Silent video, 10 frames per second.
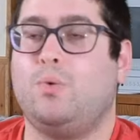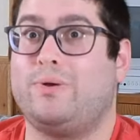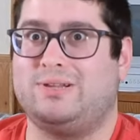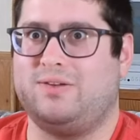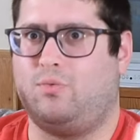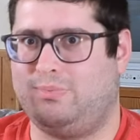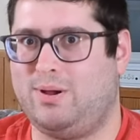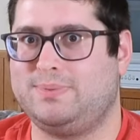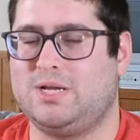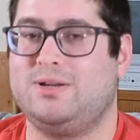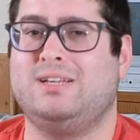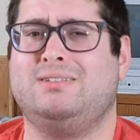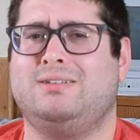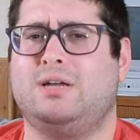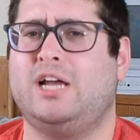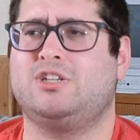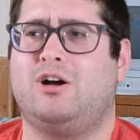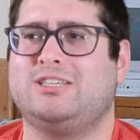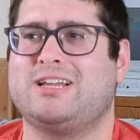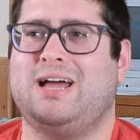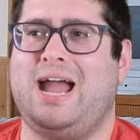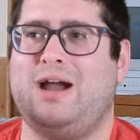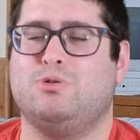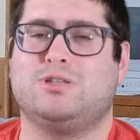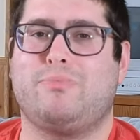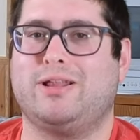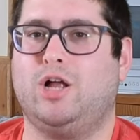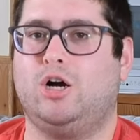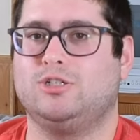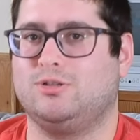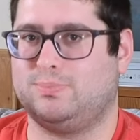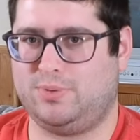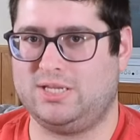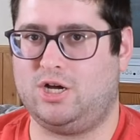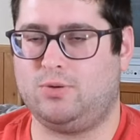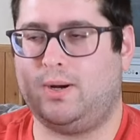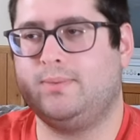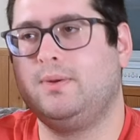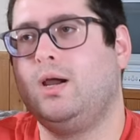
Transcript: We only have one more episode, and I saw it's like an hour something long, so it's a pretty long one.